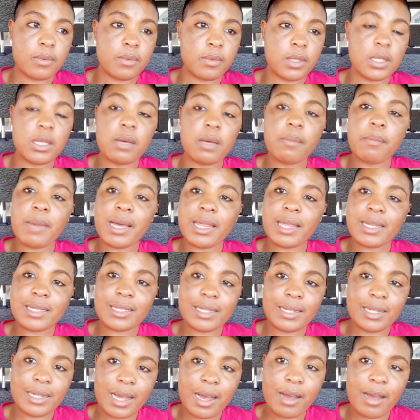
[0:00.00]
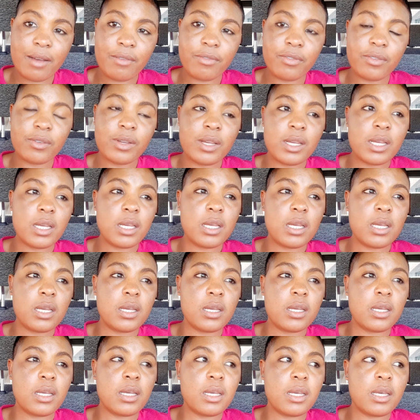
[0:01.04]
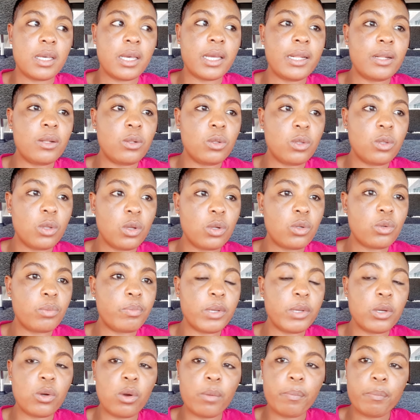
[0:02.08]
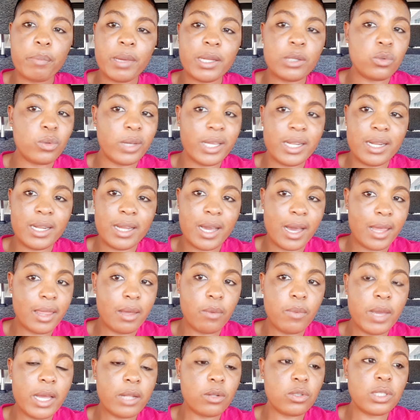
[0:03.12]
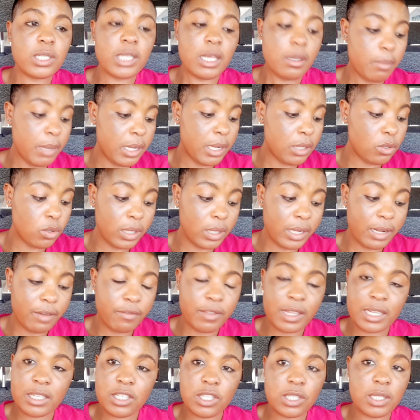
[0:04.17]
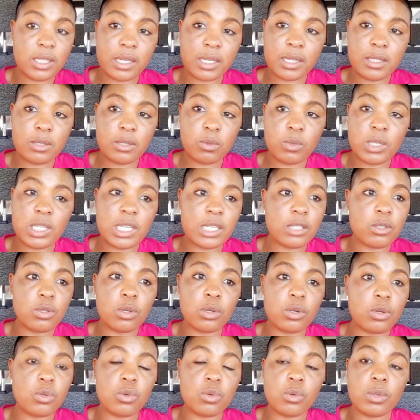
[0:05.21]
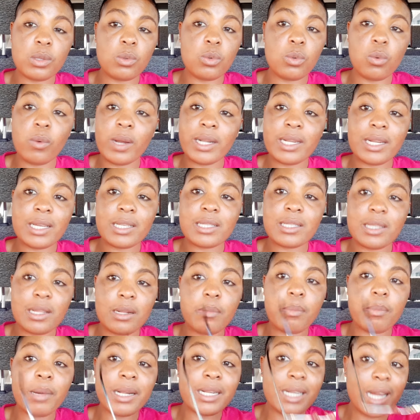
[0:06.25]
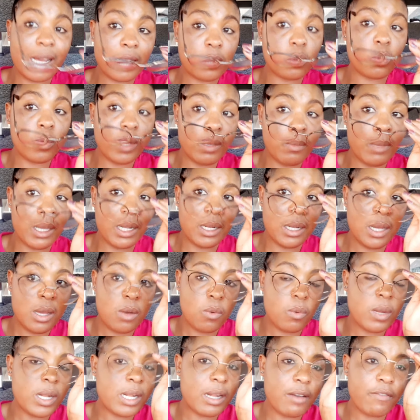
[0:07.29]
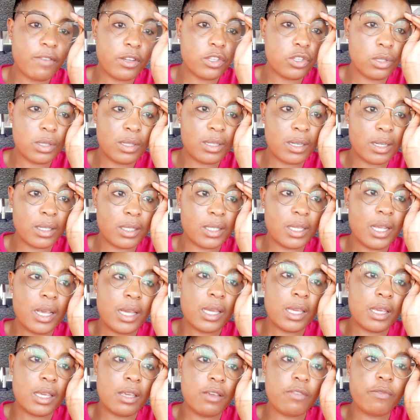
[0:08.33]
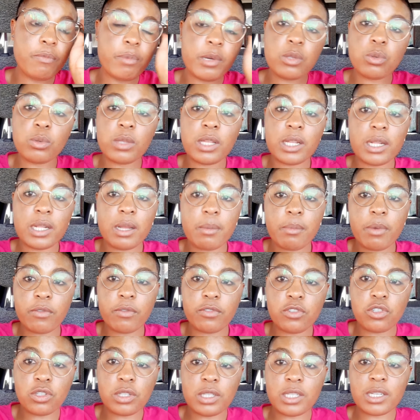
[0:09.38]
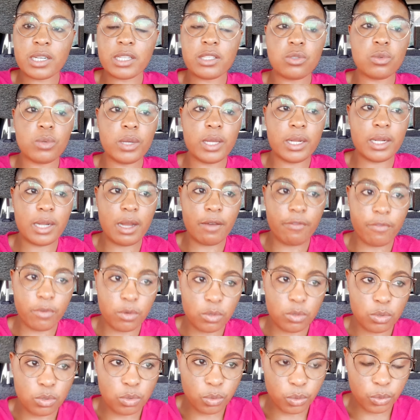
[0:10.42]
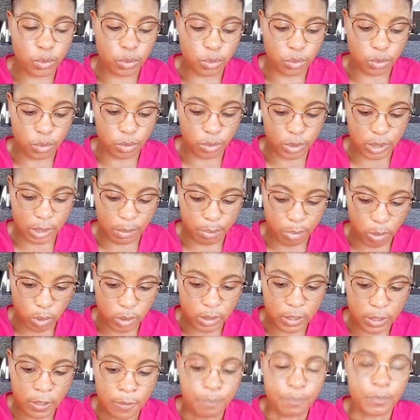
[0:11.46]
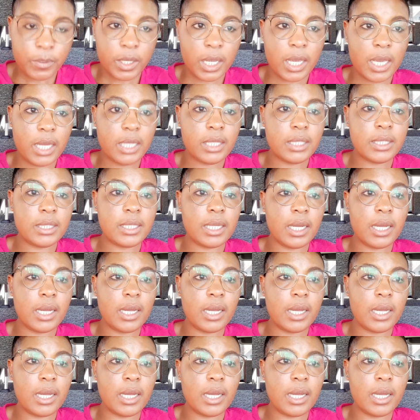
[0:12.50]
the mother's love cannot be compared to any other. We are not saying men don't love their children. We just don't know to what extent. But as women, we love our children. Give birth to the number of children you can afford to support, and